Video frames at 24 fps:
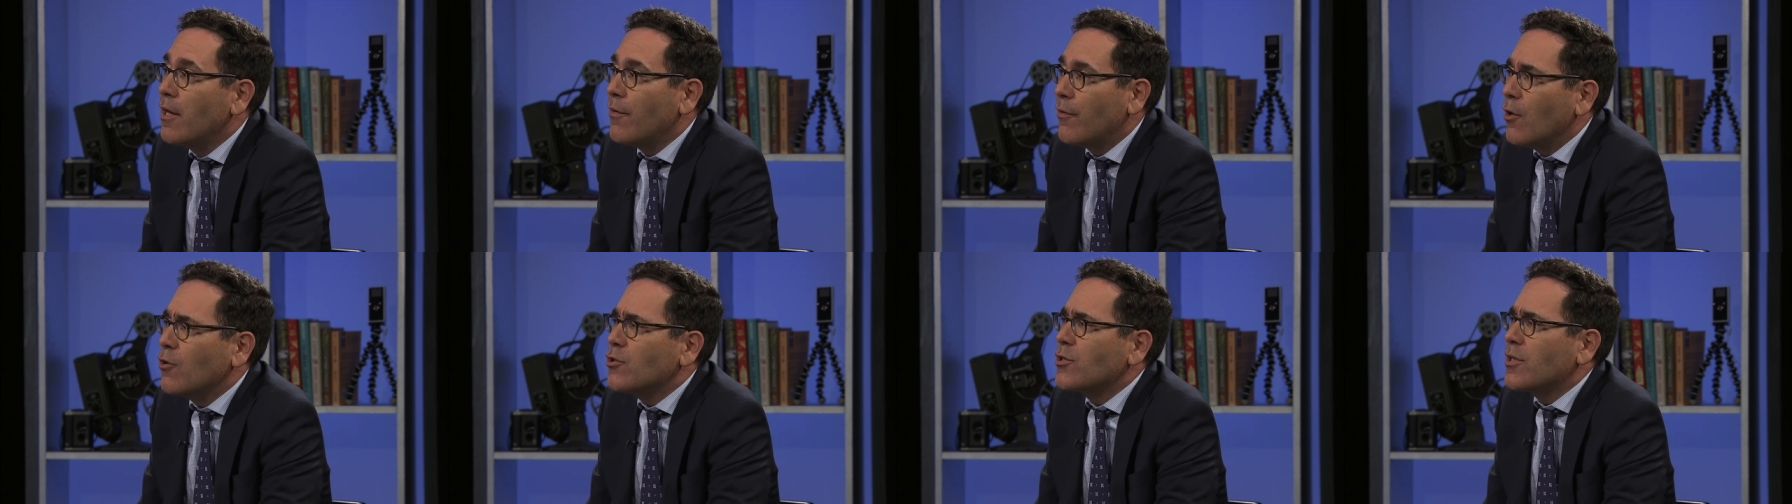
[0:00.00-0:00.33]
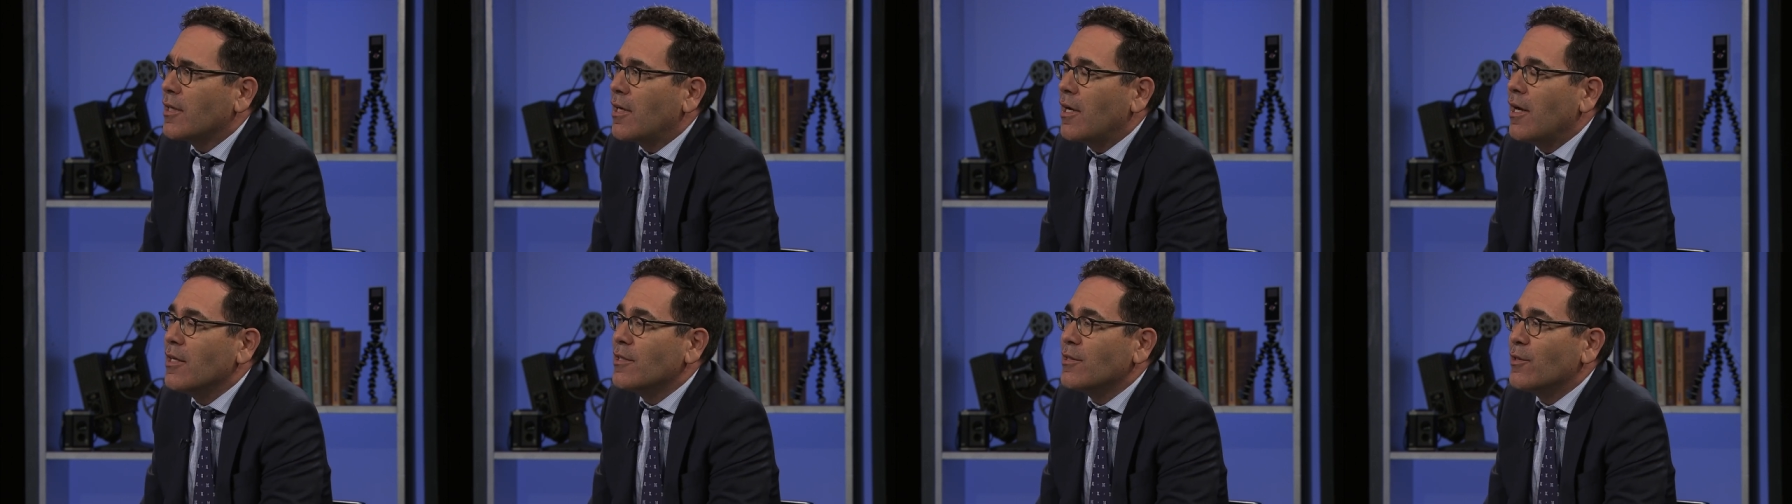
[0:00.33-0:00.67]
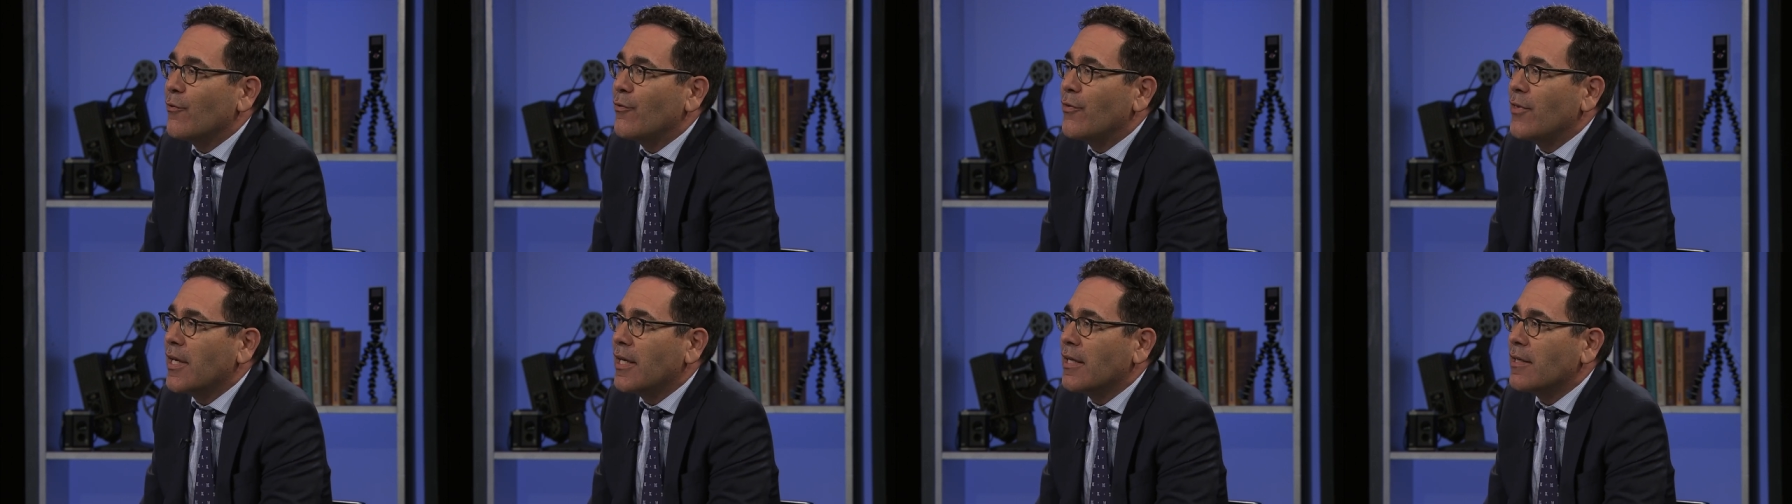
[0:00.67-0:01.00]
Those are the kinds
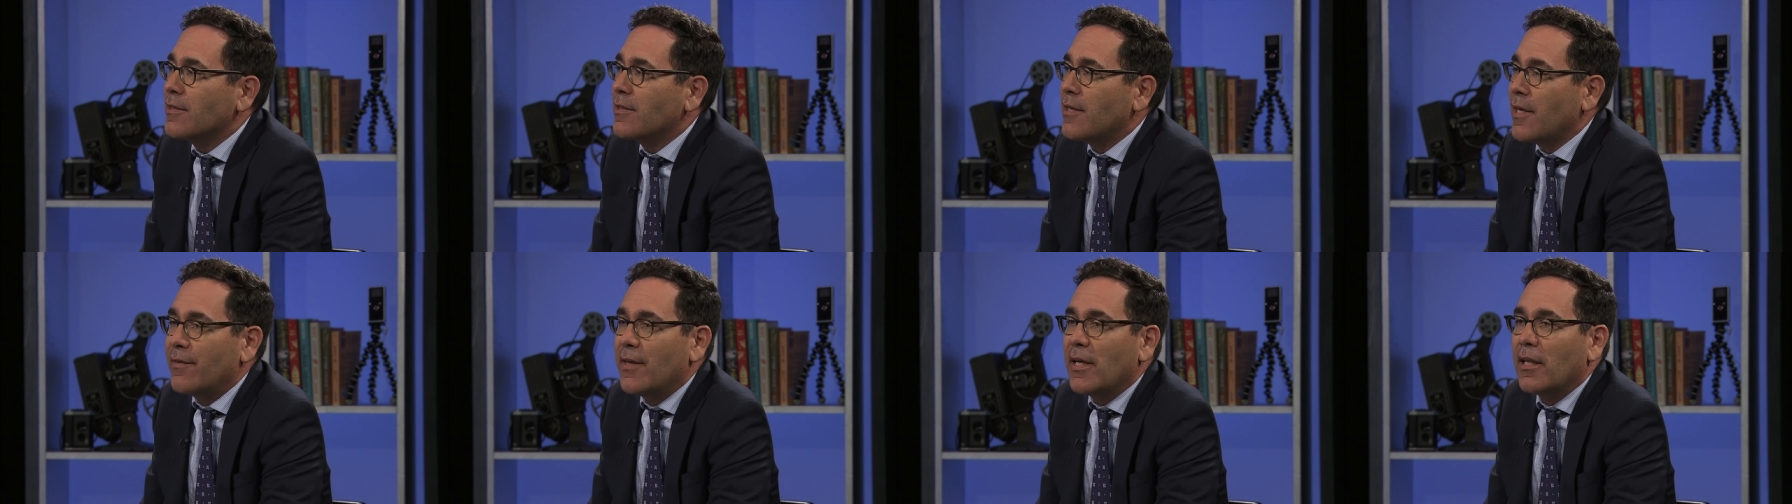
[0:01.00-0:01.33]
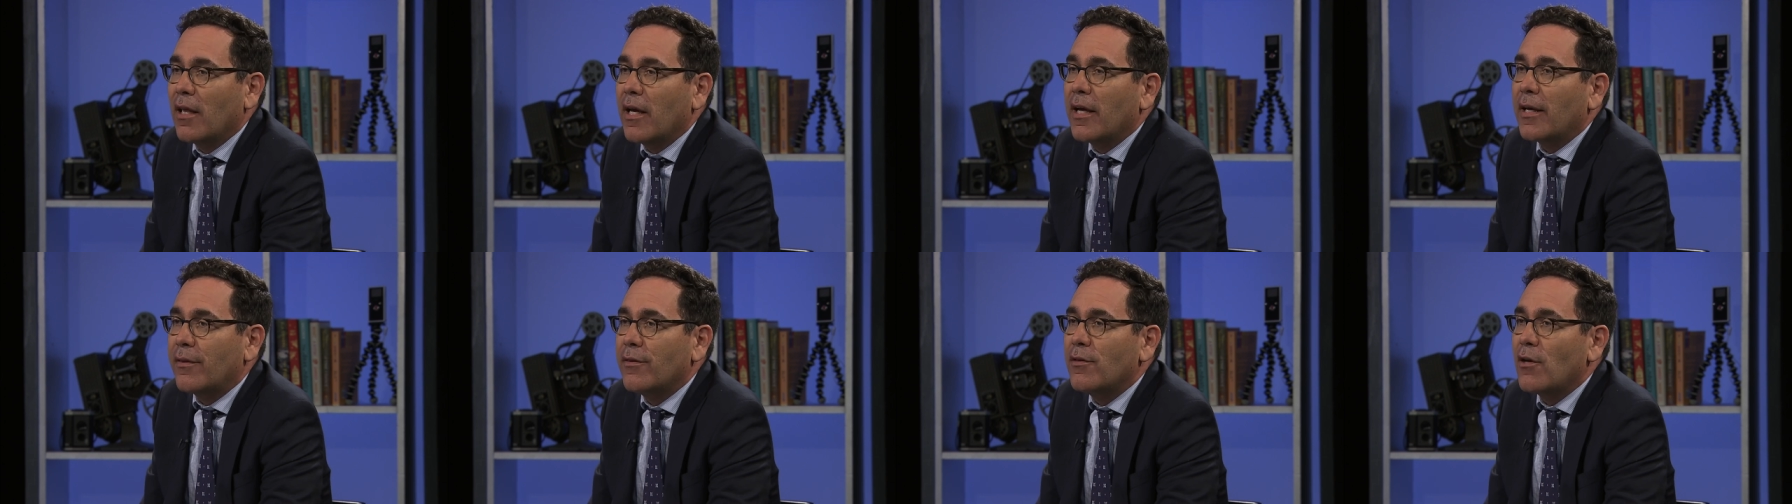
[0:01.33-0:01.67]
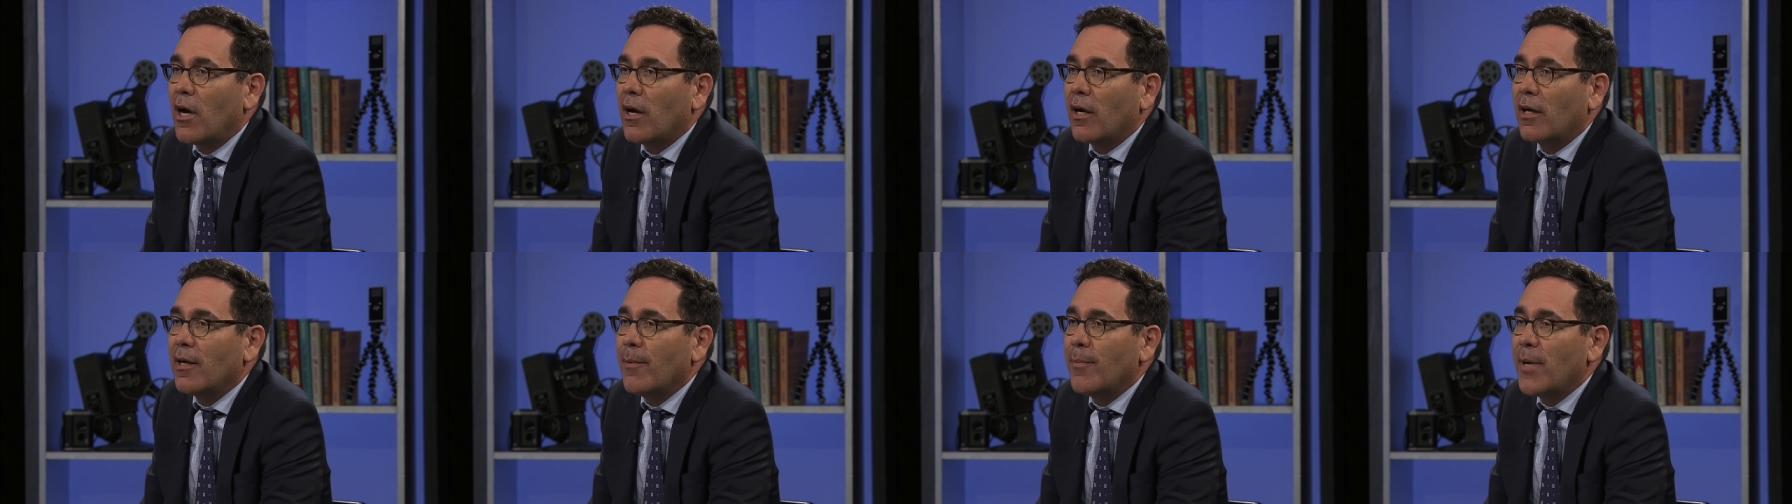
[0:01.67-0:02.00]
of things that they like
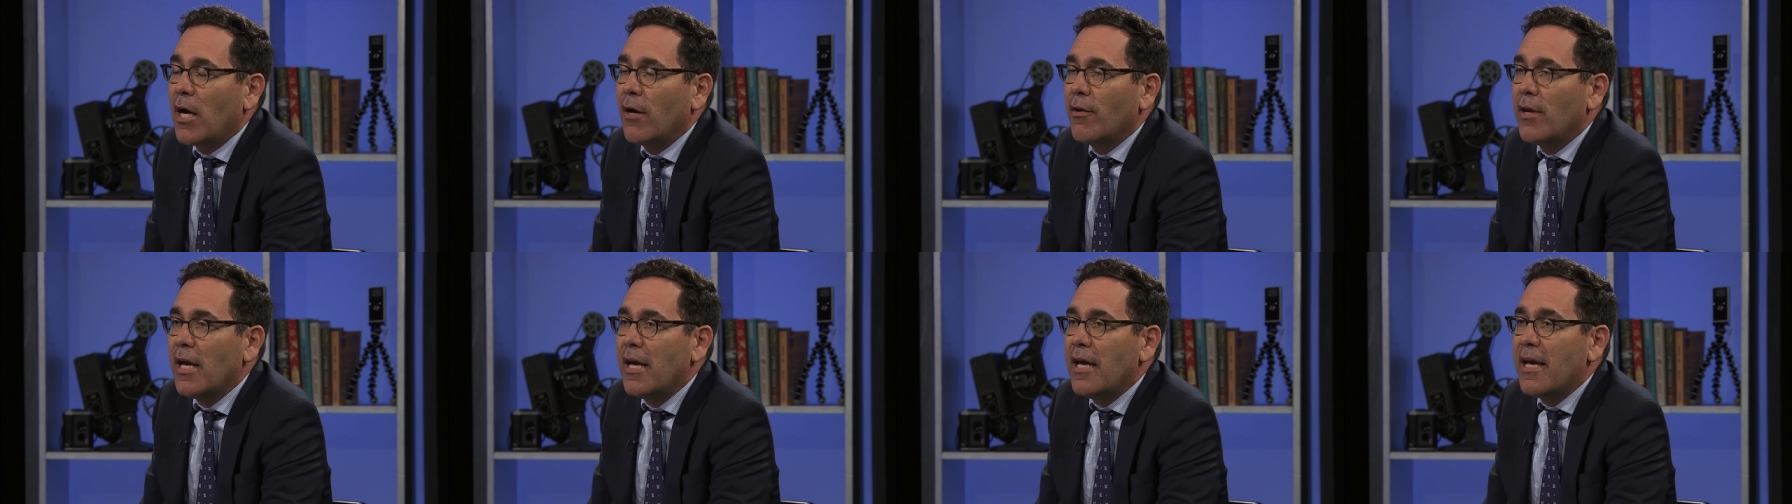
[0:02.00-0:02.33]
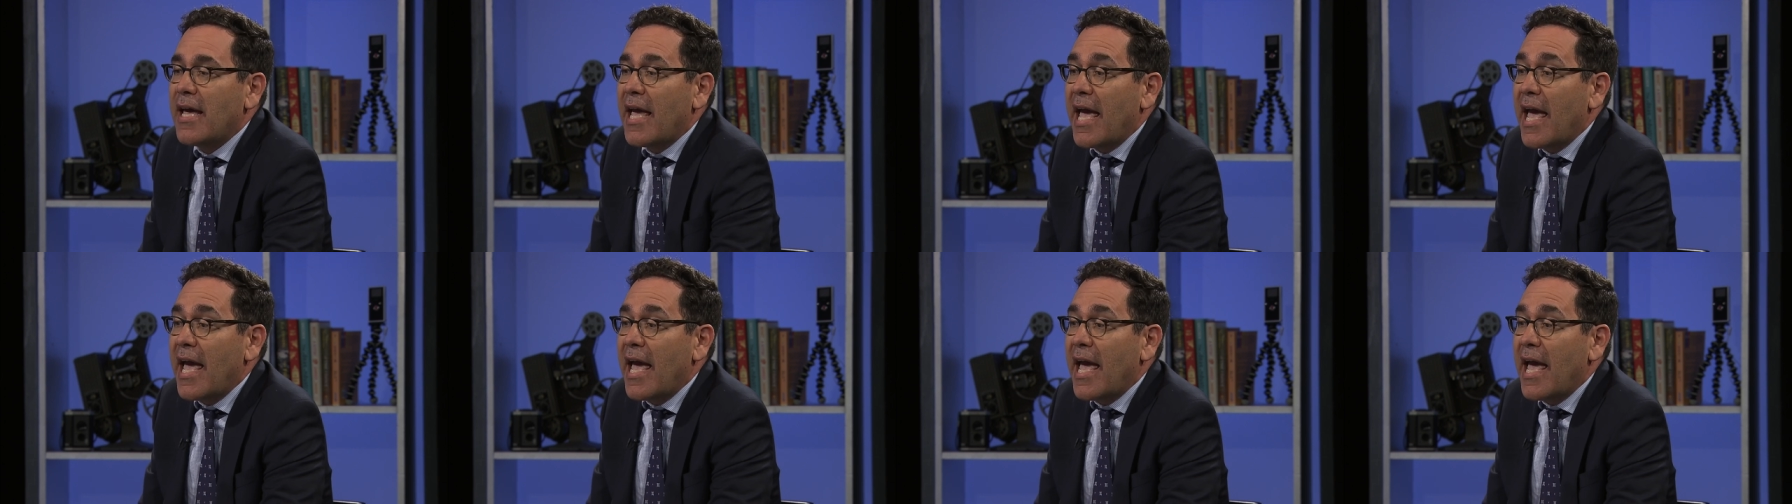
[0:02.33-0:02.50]
talking about.